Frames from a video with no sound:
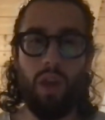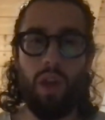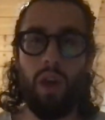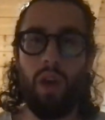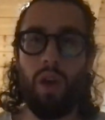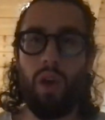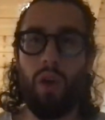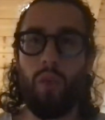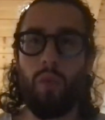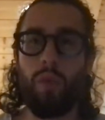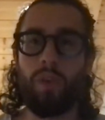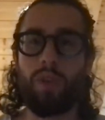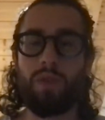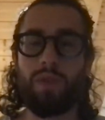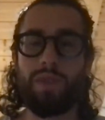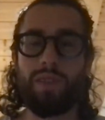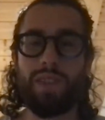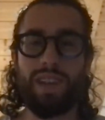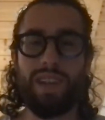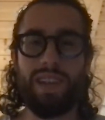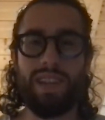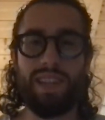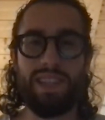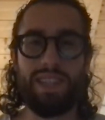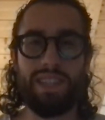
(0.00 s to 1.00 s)
which was a
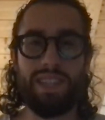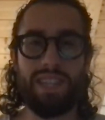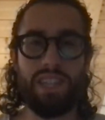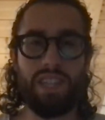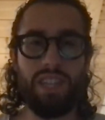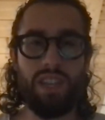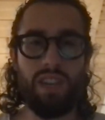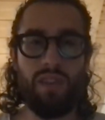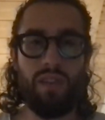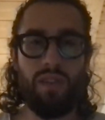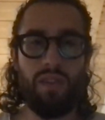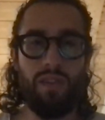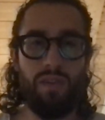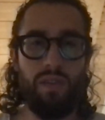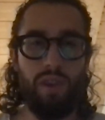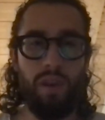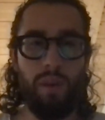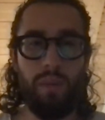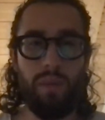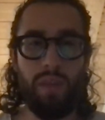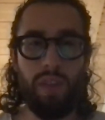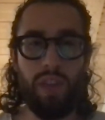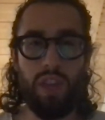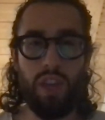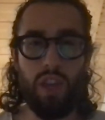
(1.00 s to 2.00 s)
decision from
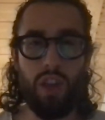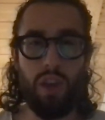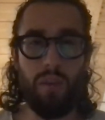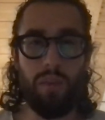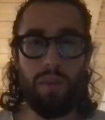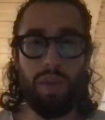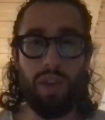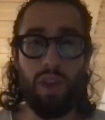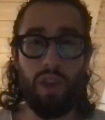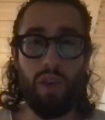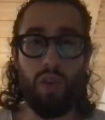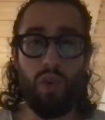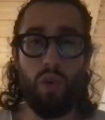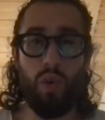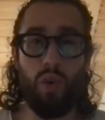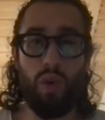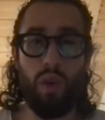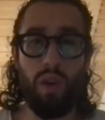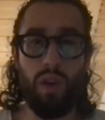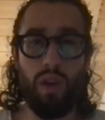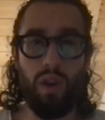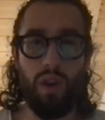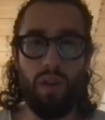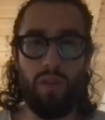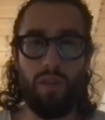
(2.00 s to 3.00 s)
the European Court
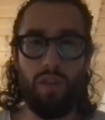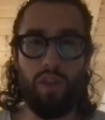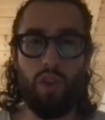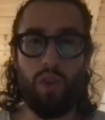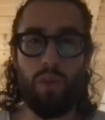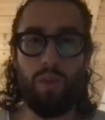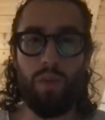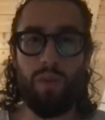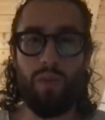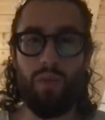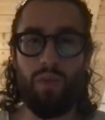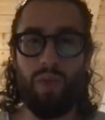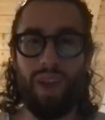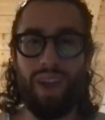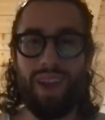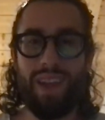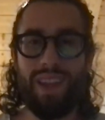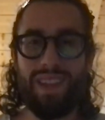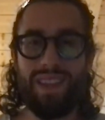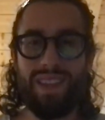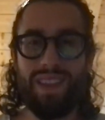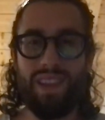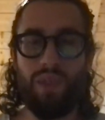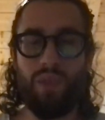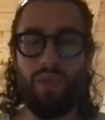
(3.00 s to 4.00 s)
of Human Rights
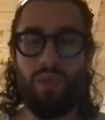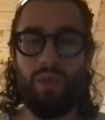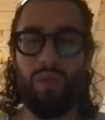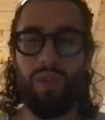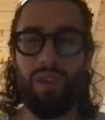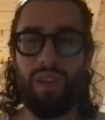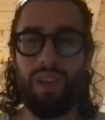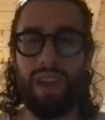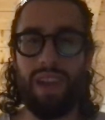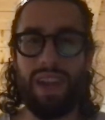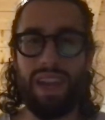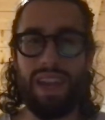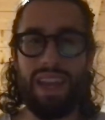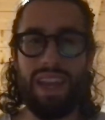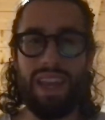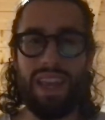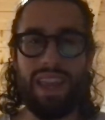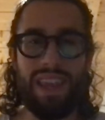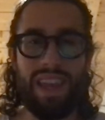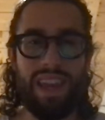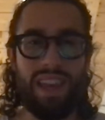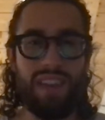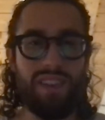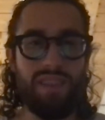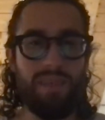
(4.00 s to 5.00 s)
that awarded
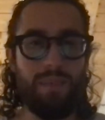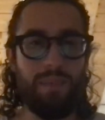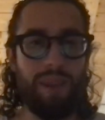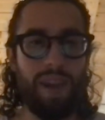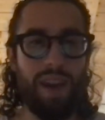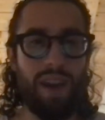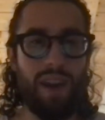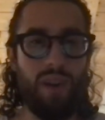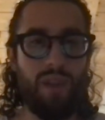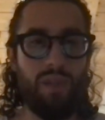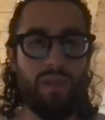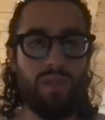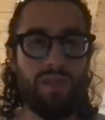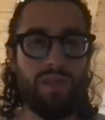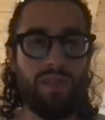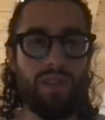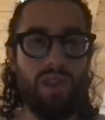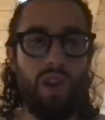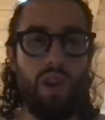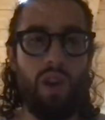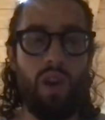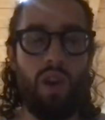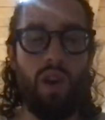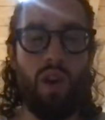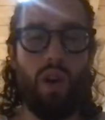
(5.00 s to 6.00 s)
£10,000
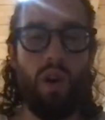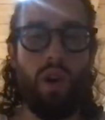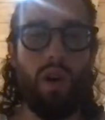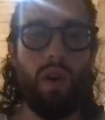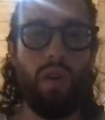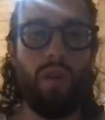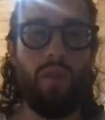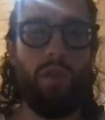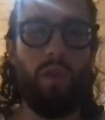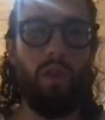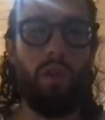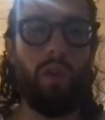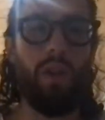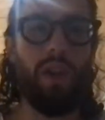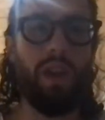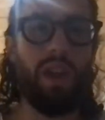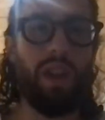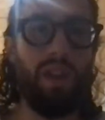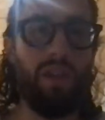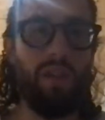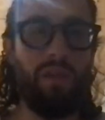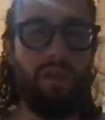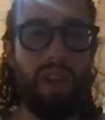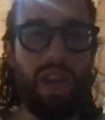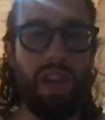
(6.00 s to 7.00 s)
for an
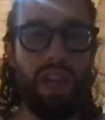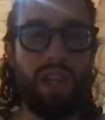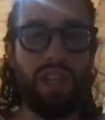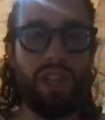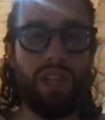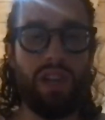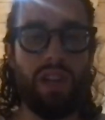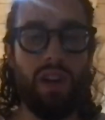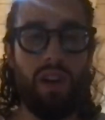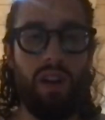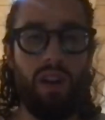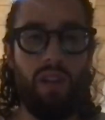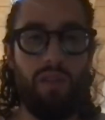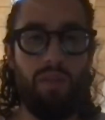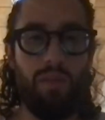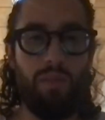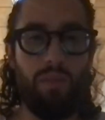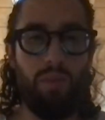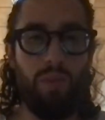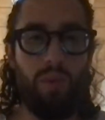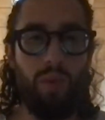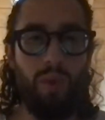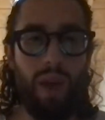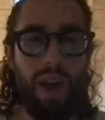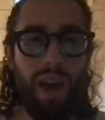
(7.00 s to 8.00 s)
invasion of
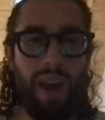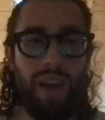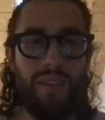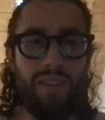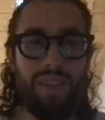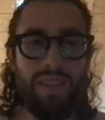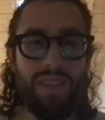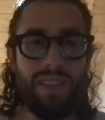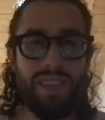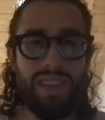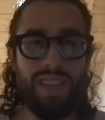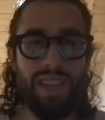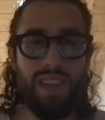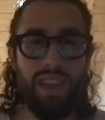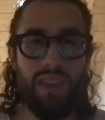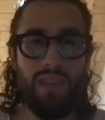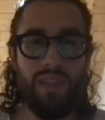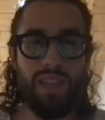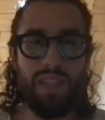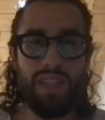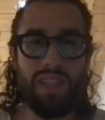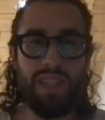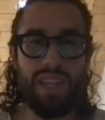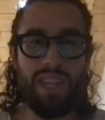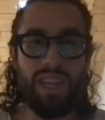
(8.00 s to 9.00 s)
privacy of a
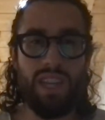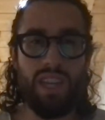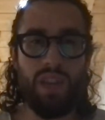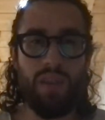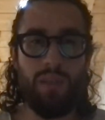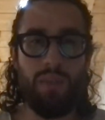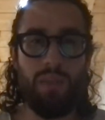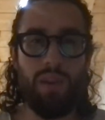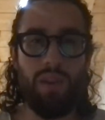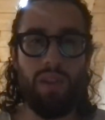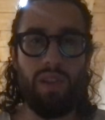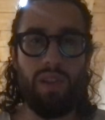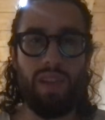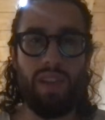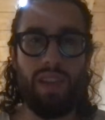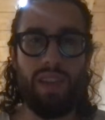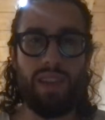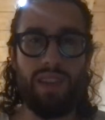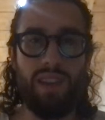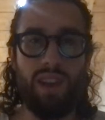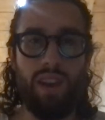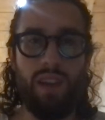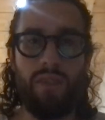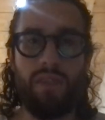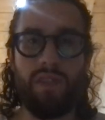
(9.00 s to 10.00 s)
senior police
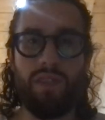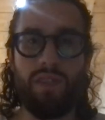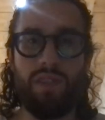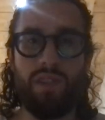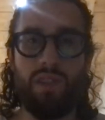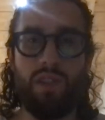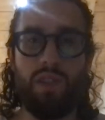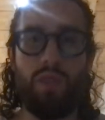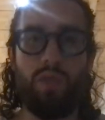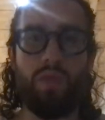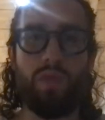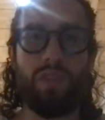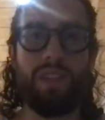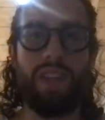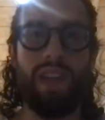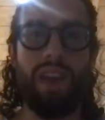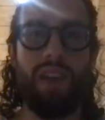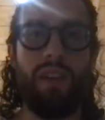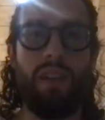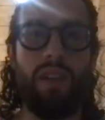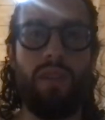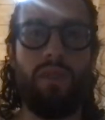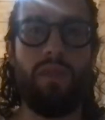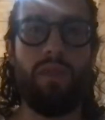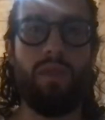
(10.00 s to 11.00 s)
officer whose
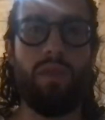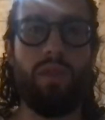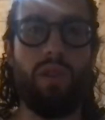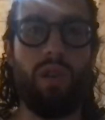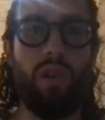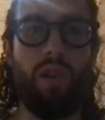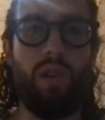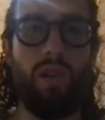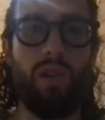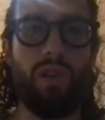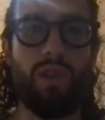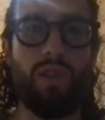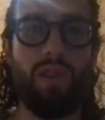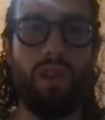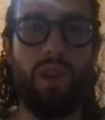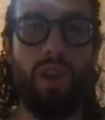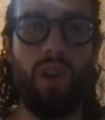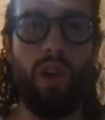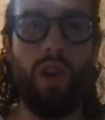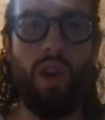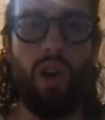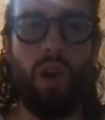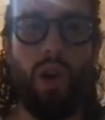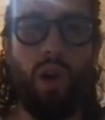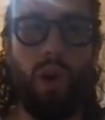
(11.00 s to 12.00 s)
telephone calls
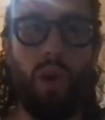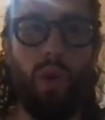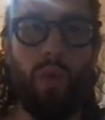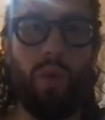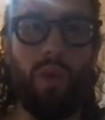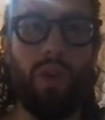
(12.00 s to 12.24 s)
were